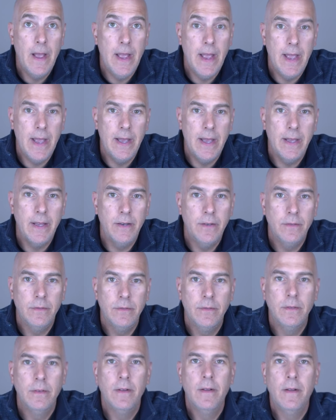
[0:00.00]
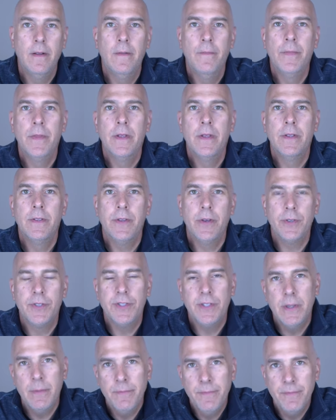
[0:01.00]
and
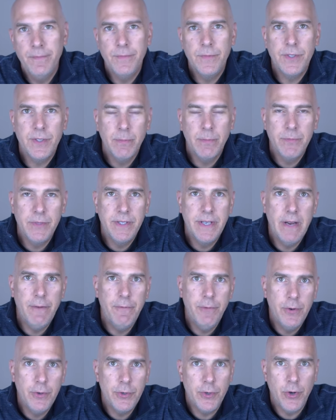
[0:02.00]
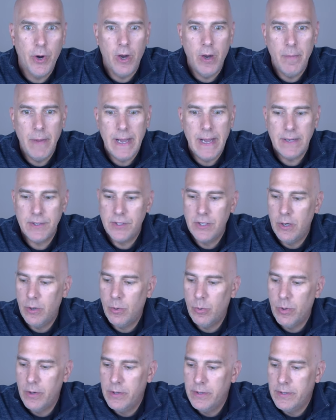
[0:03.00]
there's some some different drawbacks. You know,
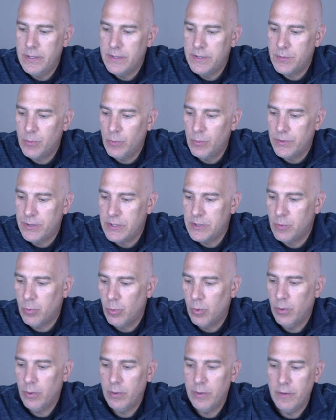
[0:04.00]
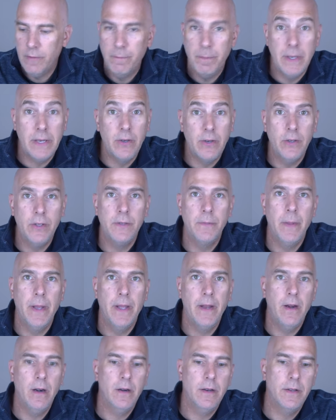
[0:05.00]
we're in this this world of bigger is
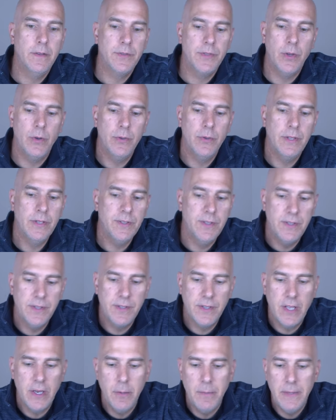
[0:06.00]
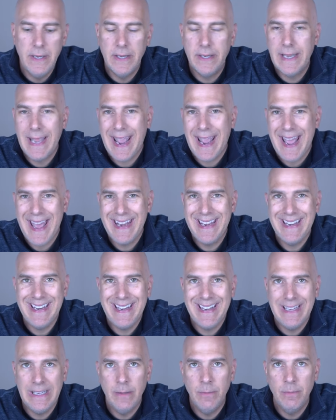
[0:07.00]
better, and so this is going to be a Canon
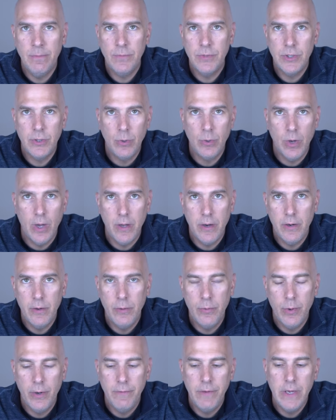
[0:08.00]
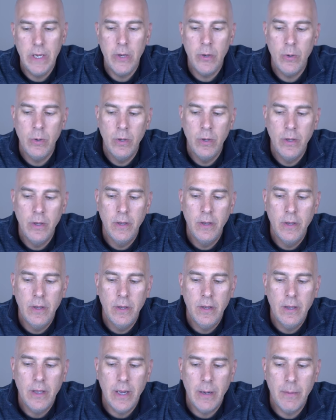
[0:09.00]
M200 review.
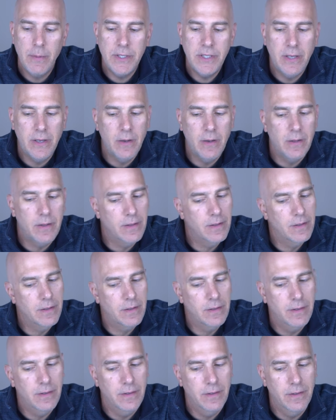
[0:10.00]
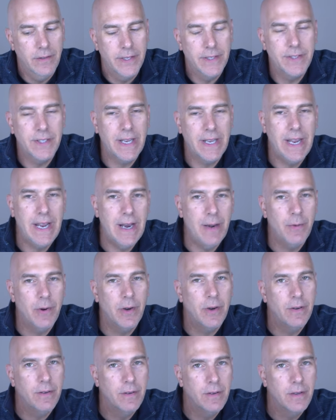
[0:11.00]
I'm going to tell you, this
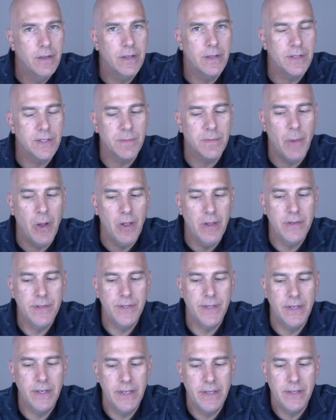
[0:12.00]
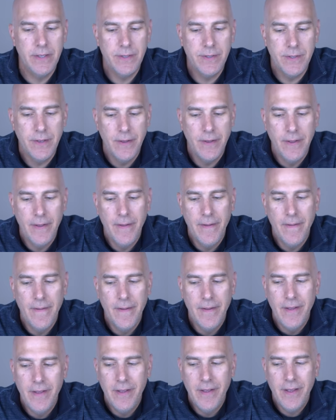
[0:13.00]
camera, as small as it is,
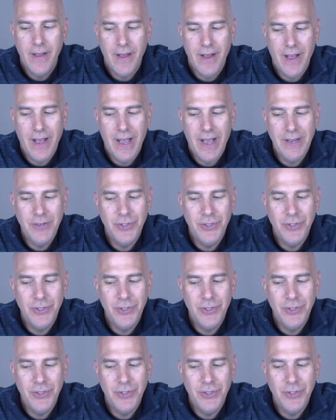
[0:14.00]
I